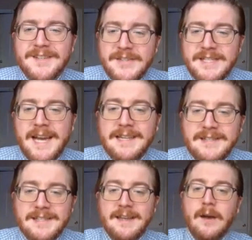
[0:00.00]
So you can kind of
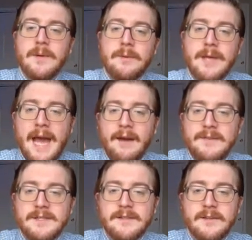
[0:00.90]
see how we
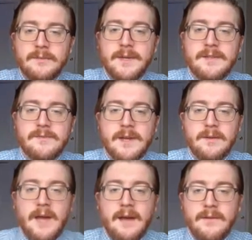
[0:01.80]
have these little bits,
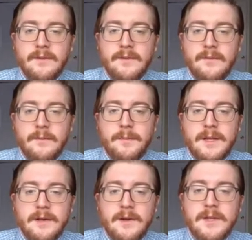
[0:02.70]
right? You have it from up
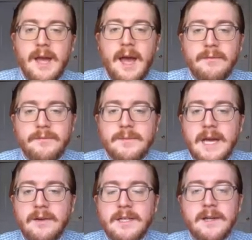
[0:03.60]
here, you have it from
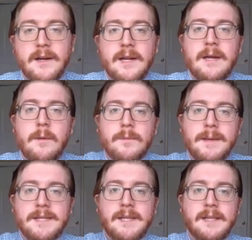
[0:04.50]
down here. We're
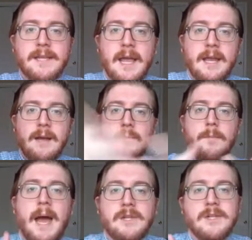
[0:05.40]
basically taking it,
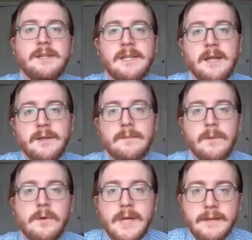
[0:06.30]
we're mashing it together.
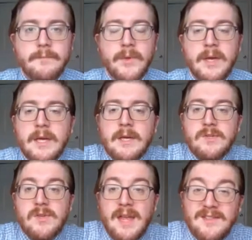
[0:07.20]
Okay?
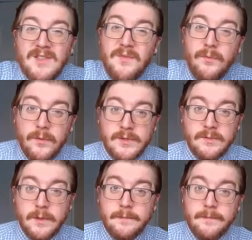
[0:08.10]
So that's the
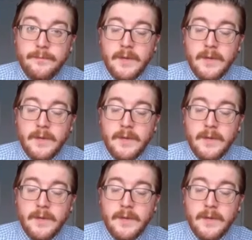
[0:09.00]
first one.